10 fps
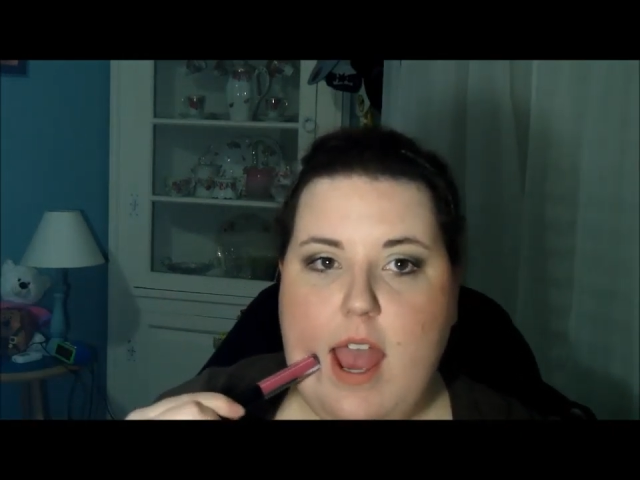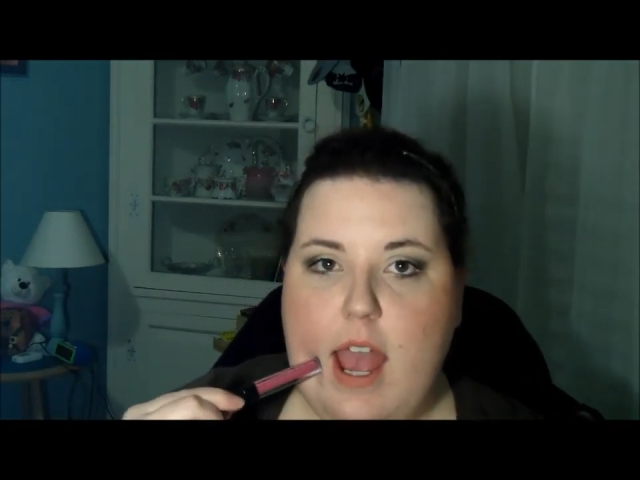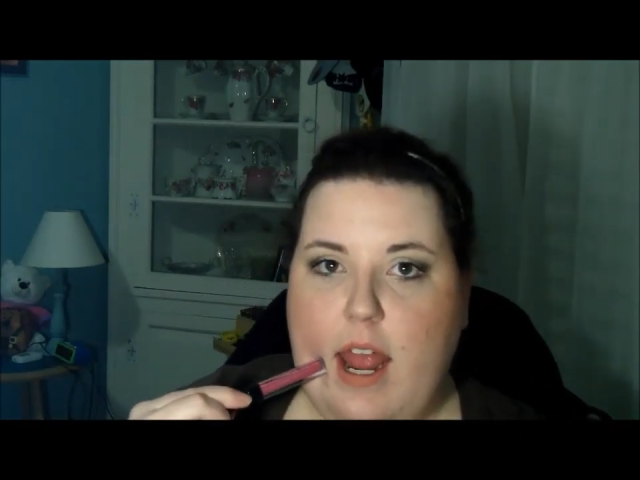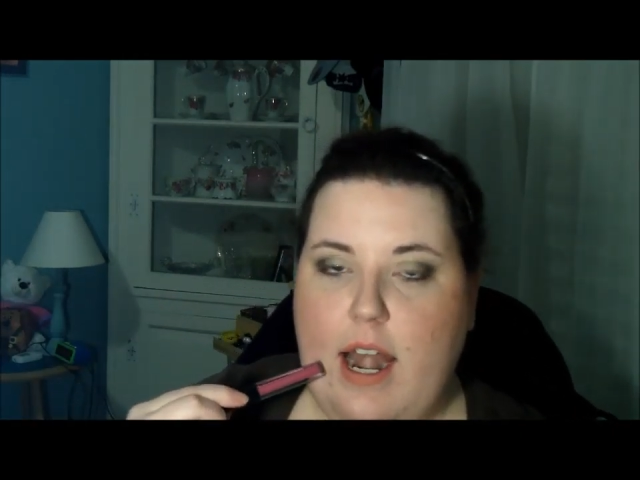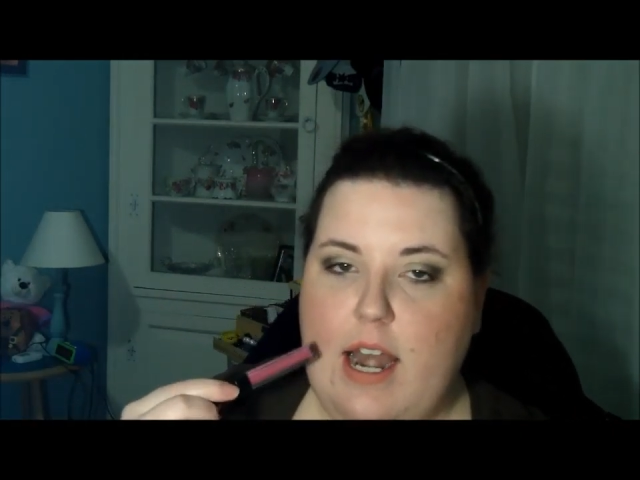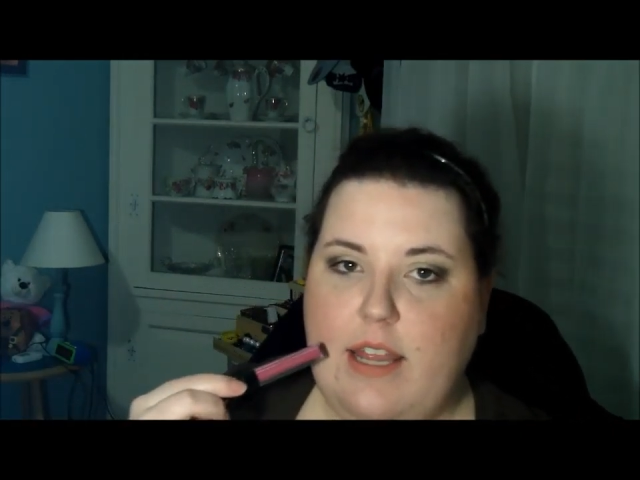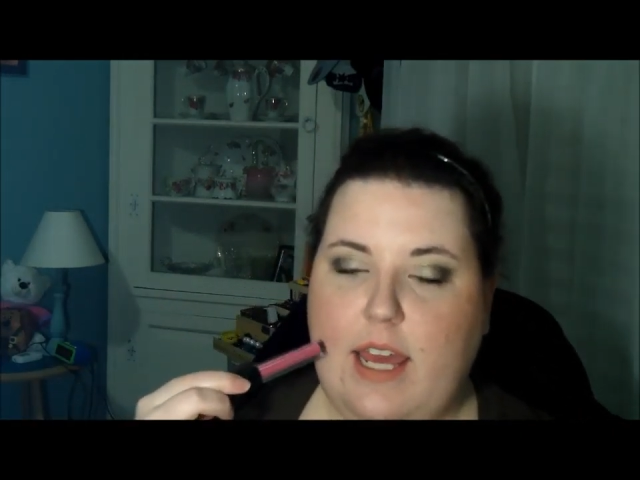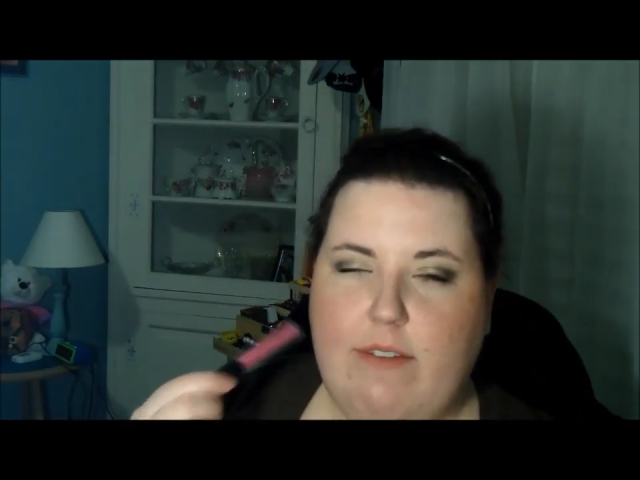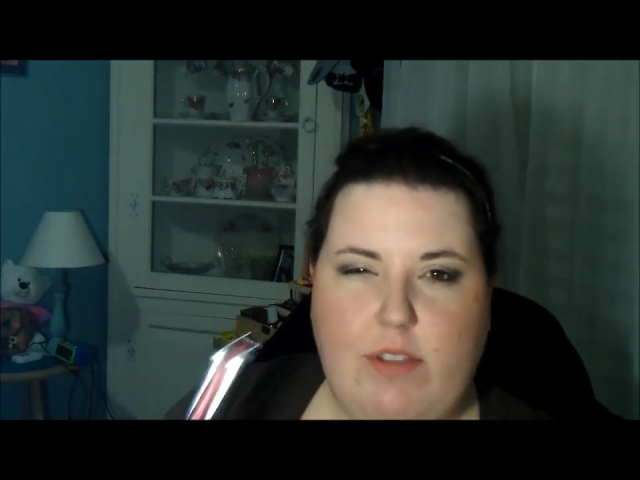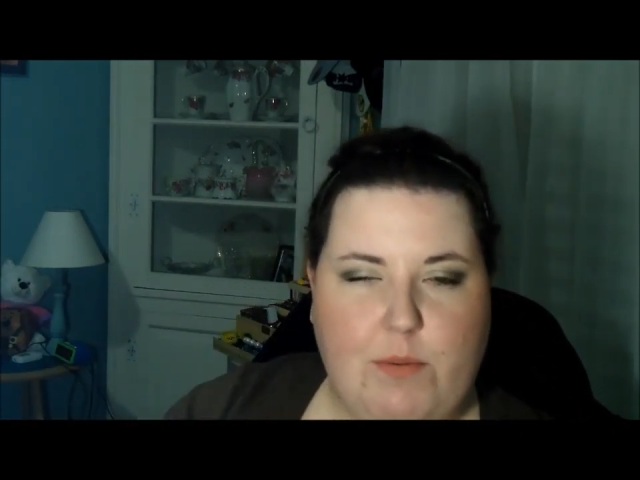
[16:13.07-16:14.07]
And
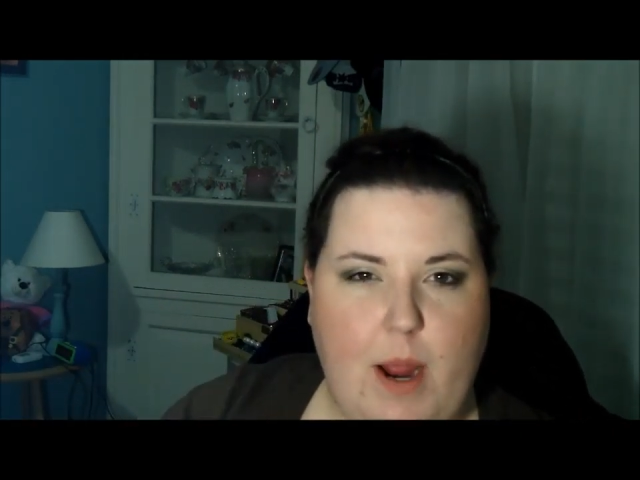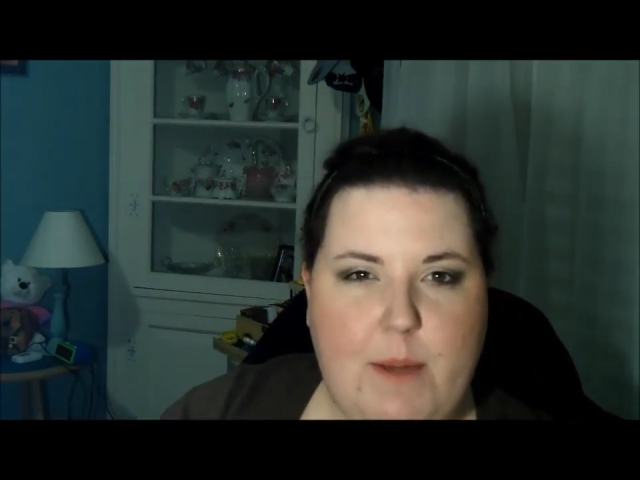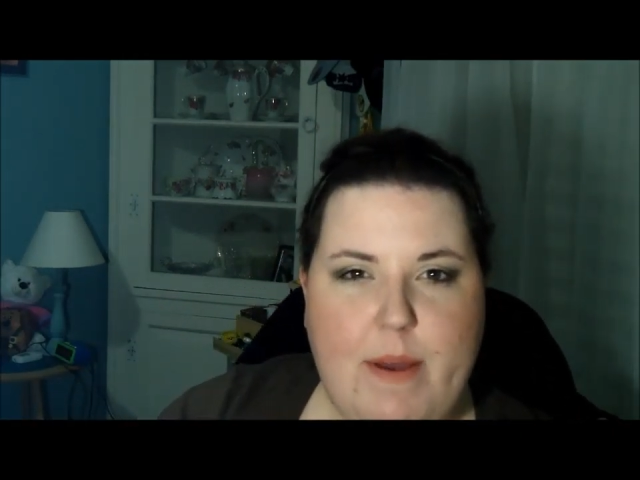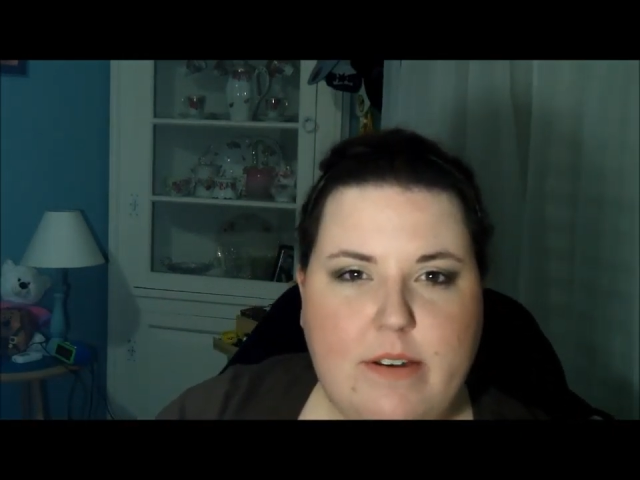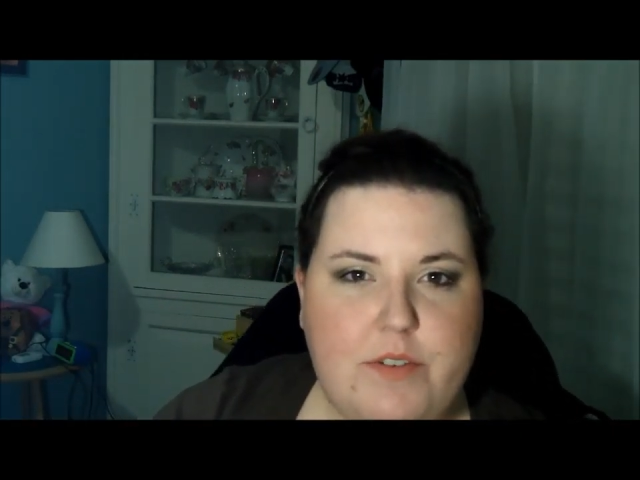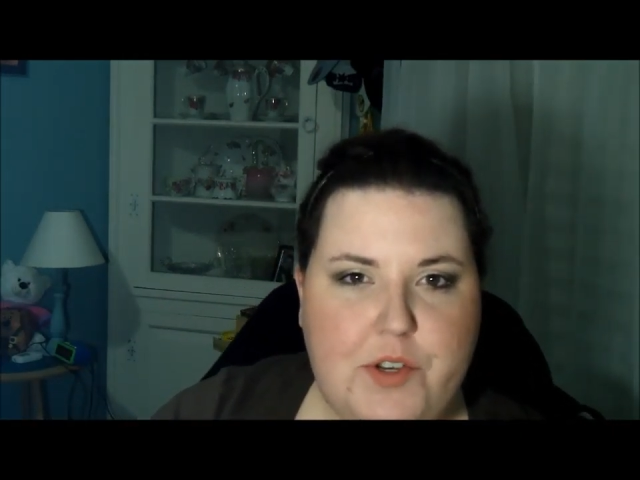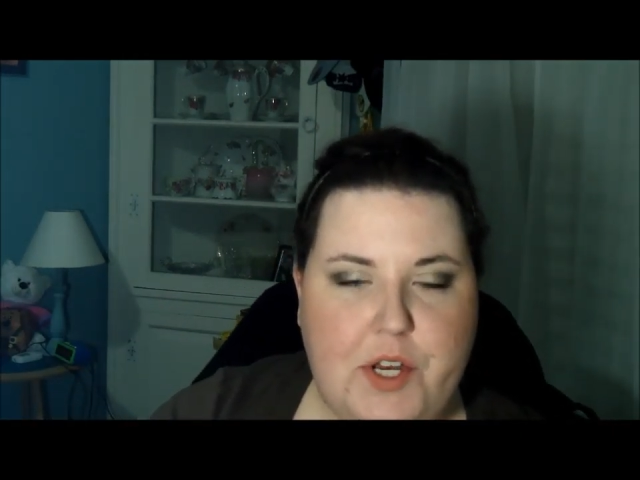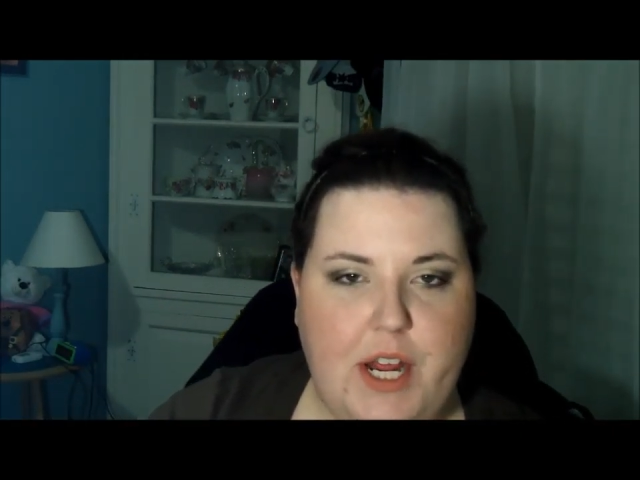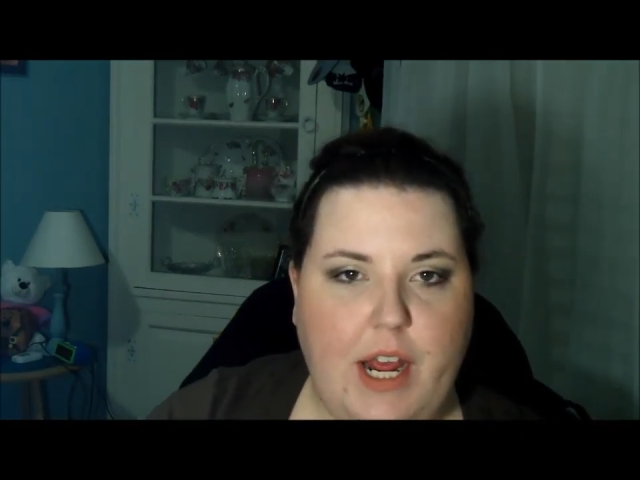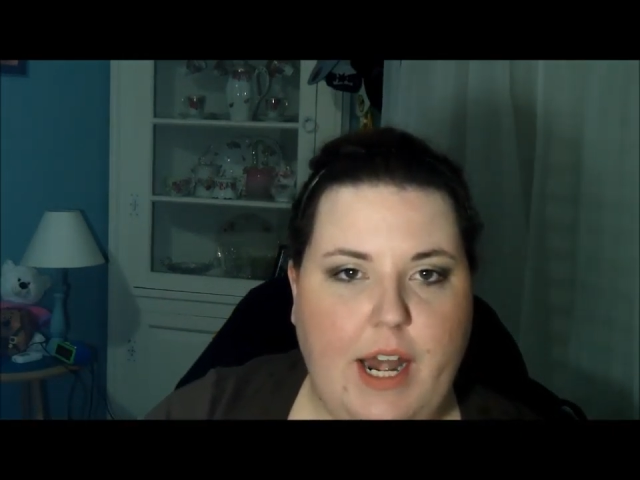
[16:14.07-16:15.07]
they give the right amount of
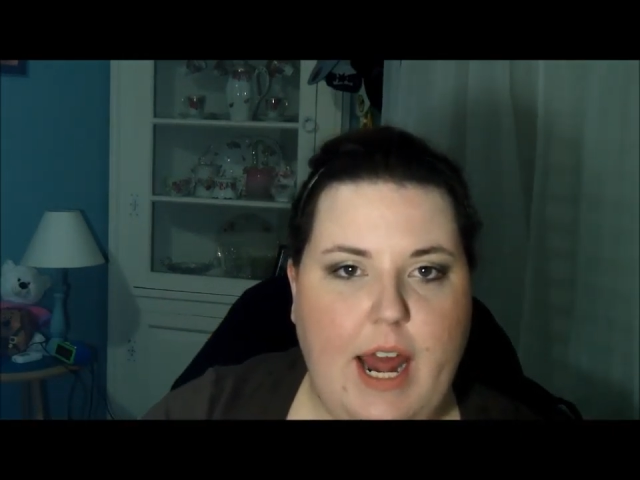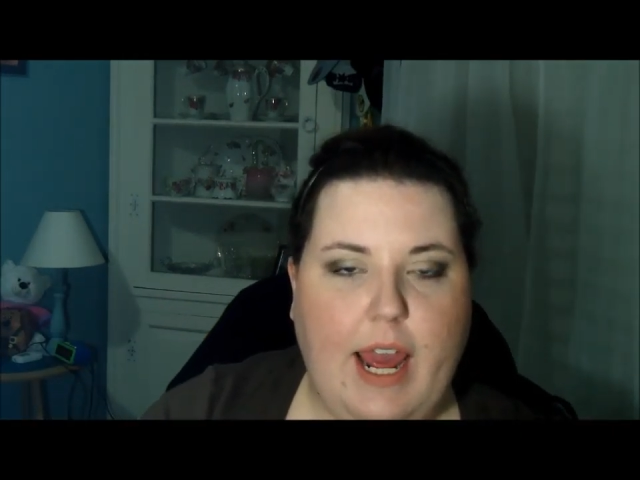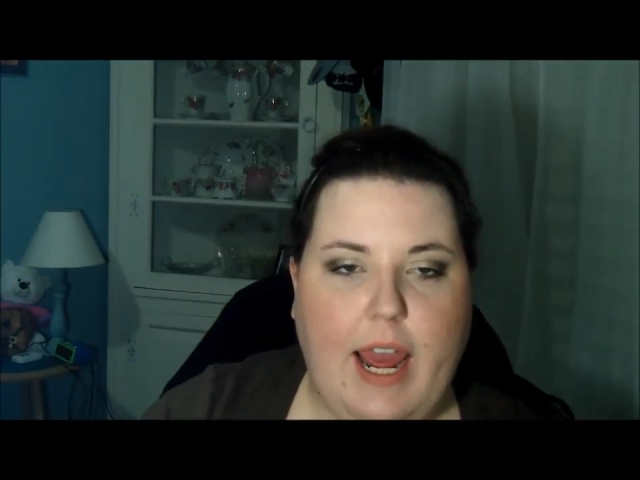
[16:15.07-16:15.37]
sheen,